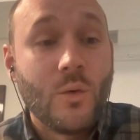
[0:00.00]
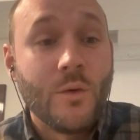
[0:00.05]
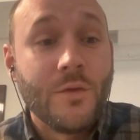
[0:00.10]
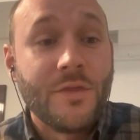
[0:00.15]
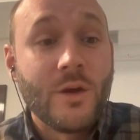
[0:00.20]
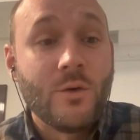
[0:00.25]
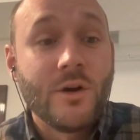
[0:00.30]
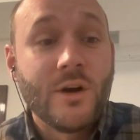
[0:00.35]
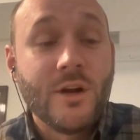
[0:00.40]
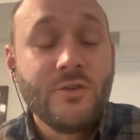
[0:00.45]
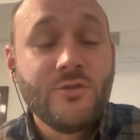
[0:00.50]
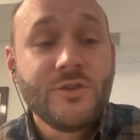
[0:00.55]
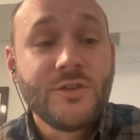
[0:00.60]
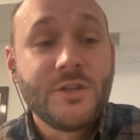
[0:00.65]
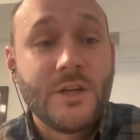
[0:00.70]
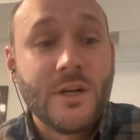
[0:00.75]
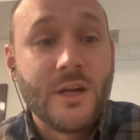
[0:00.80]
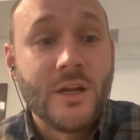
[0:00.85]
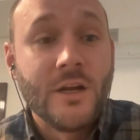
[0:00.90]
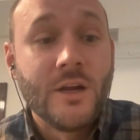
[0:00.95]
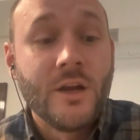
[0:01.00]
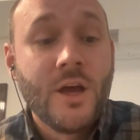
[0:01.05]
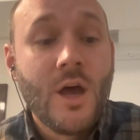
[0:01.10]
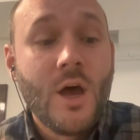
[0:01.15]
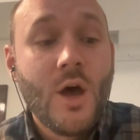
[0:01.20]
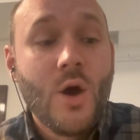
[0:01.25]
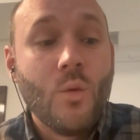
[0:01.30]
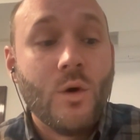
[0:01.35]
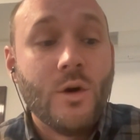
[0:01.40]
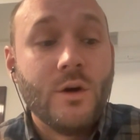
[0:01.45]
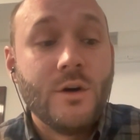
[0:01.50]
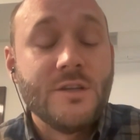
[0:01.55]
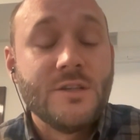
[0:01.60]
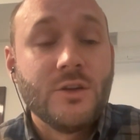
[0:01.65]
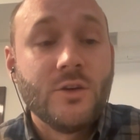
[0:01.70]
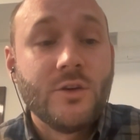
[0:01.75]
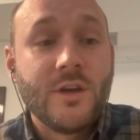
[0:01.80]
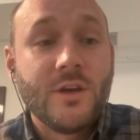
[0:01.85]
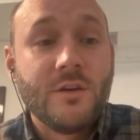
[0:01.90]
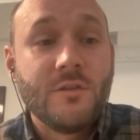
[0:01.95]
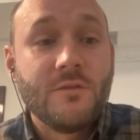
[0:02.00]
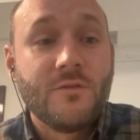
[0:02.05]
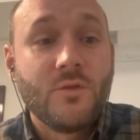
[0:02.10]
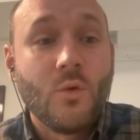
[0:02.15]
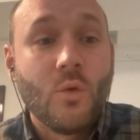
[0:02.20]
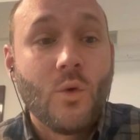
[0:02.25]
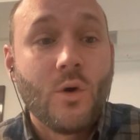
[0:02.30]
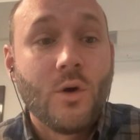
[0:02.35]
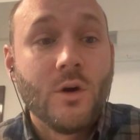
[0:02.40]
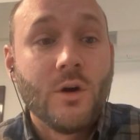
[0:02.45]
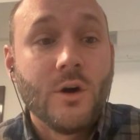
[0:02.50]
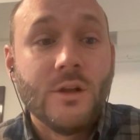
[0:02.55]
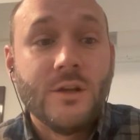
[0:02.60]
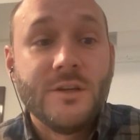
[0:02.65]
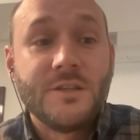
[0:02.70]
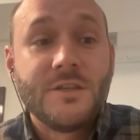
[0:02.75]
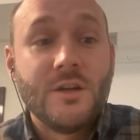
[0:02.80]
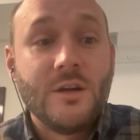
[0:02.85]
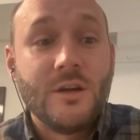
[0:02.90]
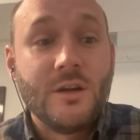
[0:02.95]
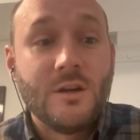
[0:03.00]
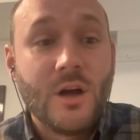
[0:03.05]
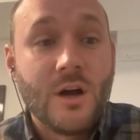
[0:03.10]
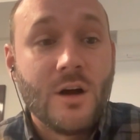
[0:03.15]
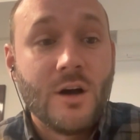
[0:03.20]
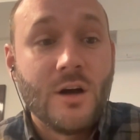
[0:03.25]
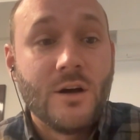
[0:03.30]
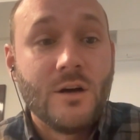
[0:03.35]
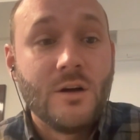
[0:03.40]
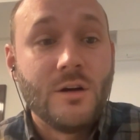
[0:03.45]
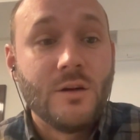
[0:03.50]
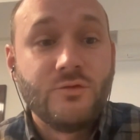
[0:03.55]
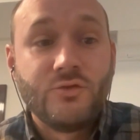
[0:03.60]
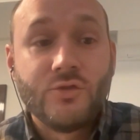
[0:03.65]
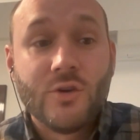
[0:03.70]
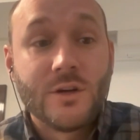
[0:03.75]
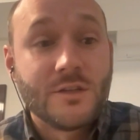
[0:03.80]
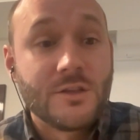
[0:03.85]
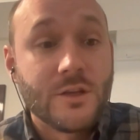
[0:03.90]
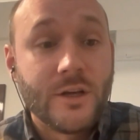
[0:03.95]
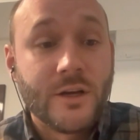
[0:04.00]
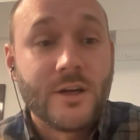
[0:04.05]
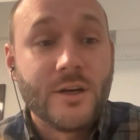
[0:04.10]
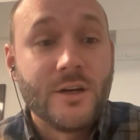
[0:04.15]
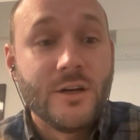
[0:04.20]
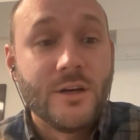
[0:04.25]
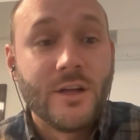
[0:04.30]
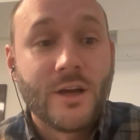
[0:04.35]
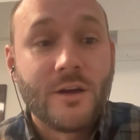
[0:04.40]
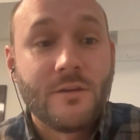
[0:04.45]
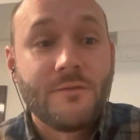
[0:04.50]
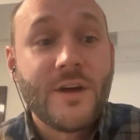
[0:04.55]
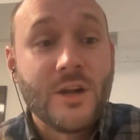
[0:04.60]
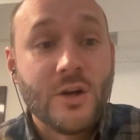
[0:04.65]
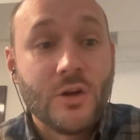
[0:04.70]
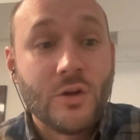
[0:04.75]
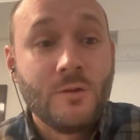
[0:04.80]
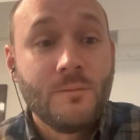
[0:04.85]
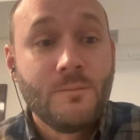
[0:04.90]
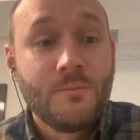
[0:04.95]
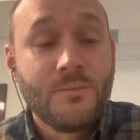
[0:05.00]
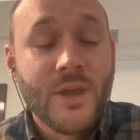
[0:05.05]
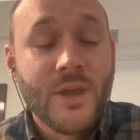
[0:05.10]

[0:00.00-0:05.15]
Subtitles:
what they were interested in was looking for illicit drugs like a fentanyl,